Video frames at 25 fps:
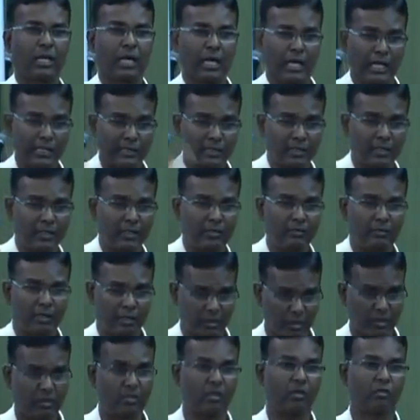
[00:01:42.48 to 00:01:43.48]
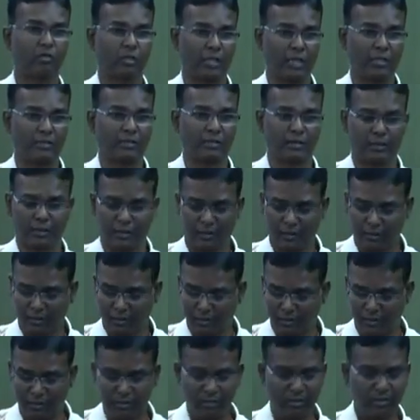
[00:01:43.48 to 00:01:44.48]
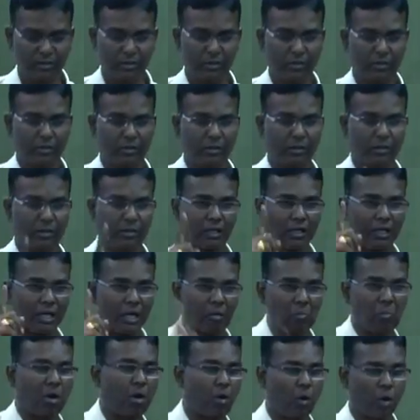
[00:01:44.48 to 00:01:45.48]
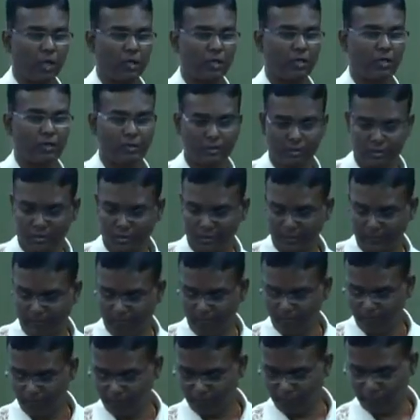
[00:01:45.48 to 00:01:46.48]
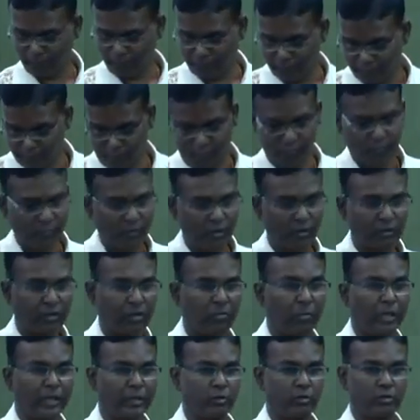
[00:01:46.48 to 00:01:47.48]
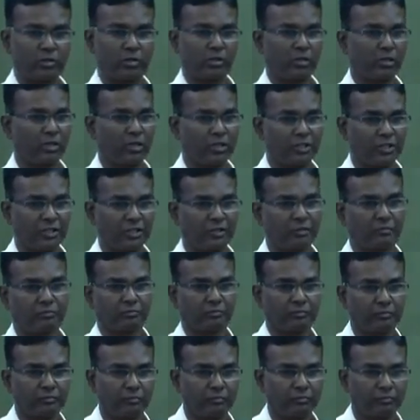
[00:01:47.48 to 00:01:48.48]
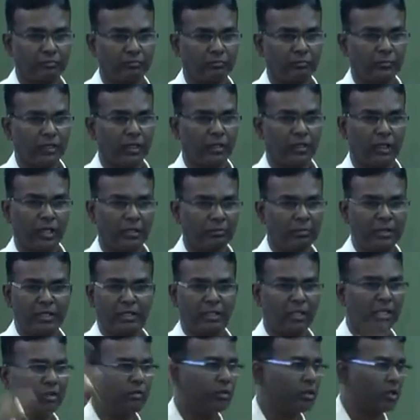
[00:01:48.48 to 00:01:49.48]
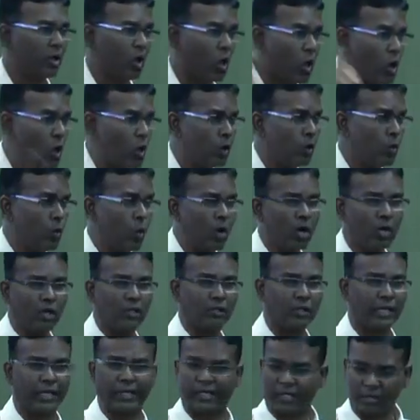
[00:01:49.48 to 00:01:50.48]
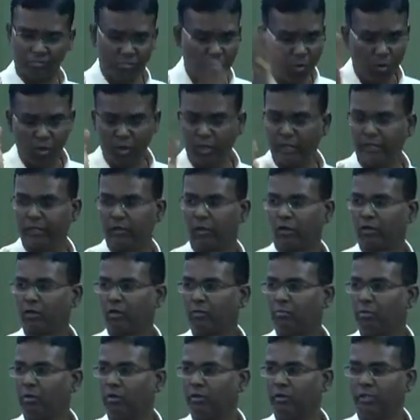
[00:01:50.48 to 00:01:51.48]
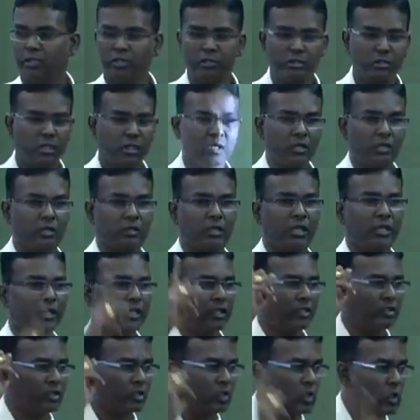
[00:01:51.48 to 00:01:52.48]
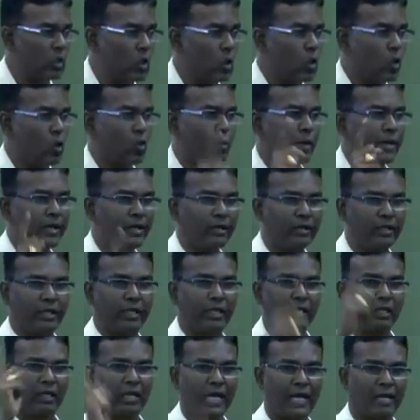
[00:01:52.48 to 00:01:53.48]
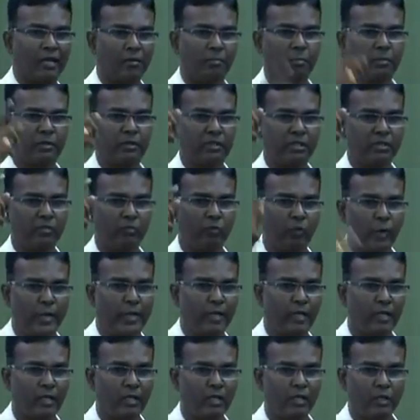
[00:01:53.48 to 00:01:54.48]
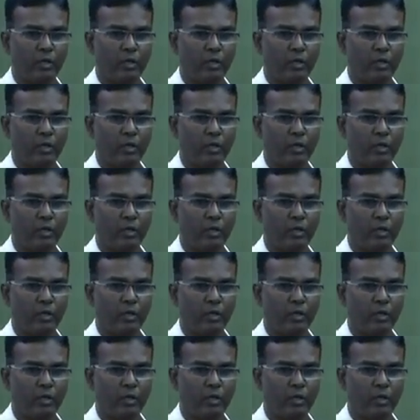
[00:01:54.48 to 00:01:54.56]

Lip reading: parsley, which is now parsley, is number one is the microcirculation. Let me tell you, in the whole world, I can boldly talk about this. There is nowhere in an allopathy way